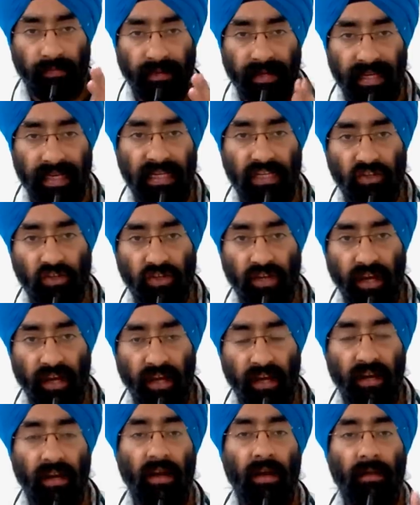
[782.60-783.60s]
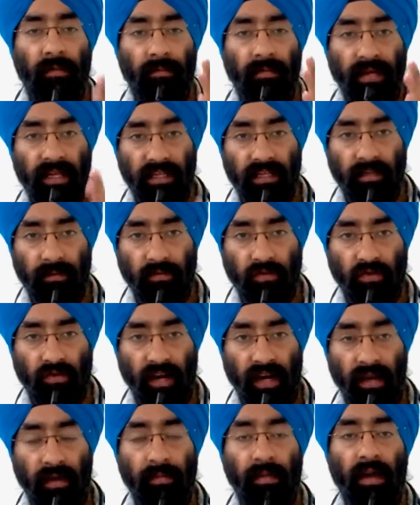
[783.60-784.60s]
please share Please
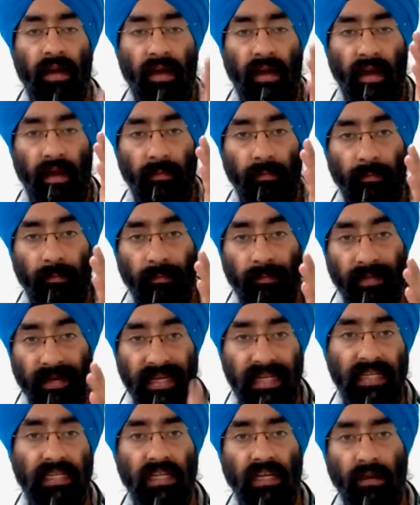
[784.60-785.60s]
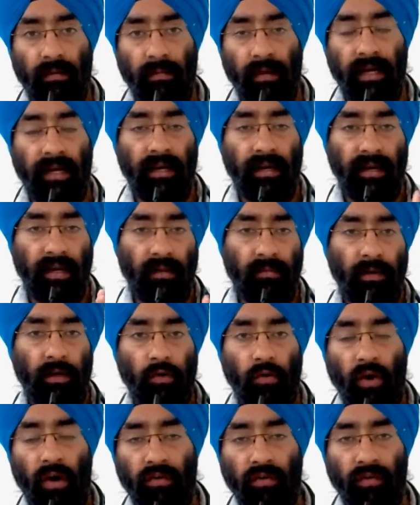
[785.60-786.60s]
subscribe and please comment and let me
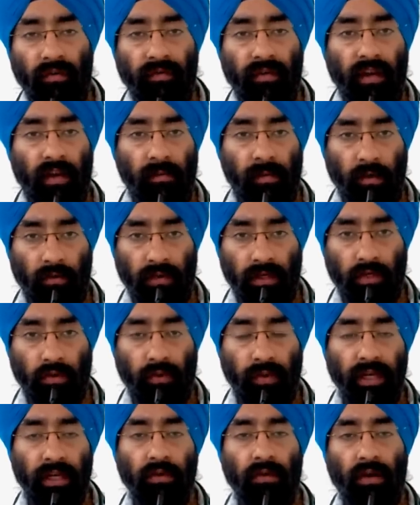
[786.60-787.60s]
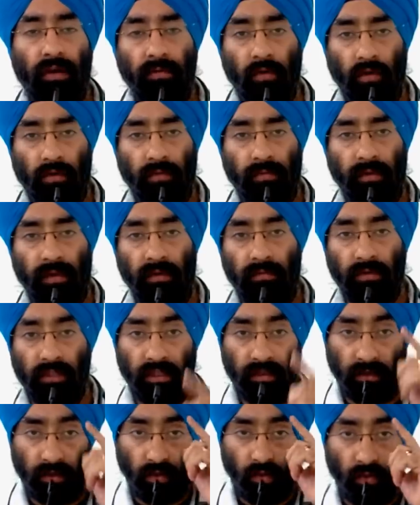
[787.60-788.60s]
know how you feel about this video. I'm Dr.
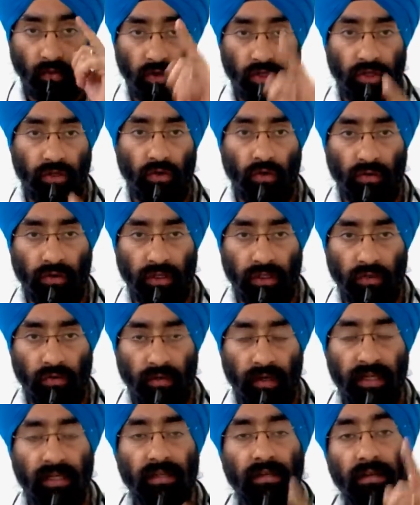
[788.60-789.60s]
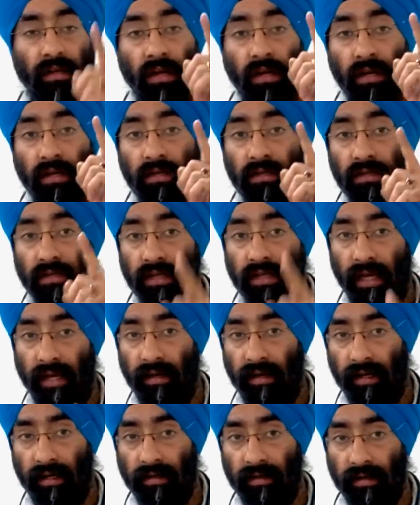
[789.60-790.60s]
Paramjeet and you're watching Doctor Education. Stay
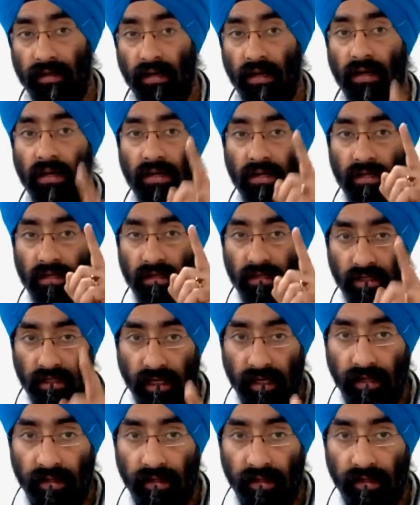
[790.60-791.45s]
connected, stay